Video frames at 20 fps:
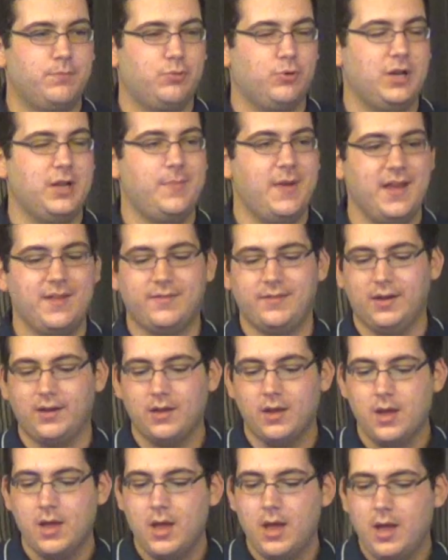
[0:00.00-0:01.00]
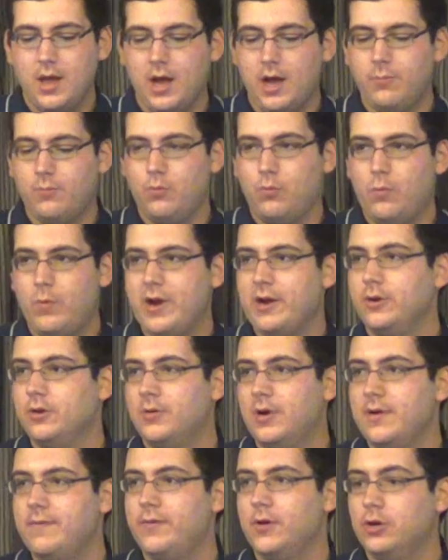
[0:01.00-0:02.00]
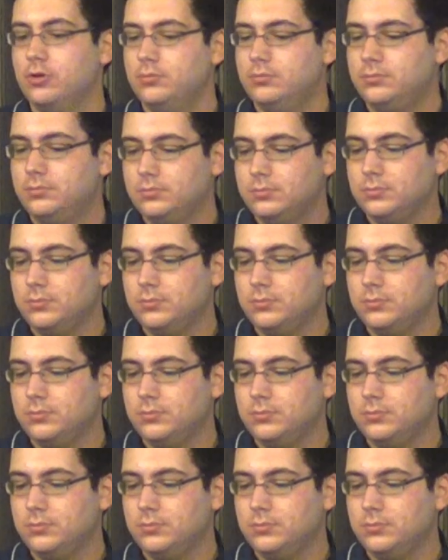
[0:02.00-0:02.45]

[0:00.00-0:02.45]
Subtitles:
pretty basic. Where do I vote?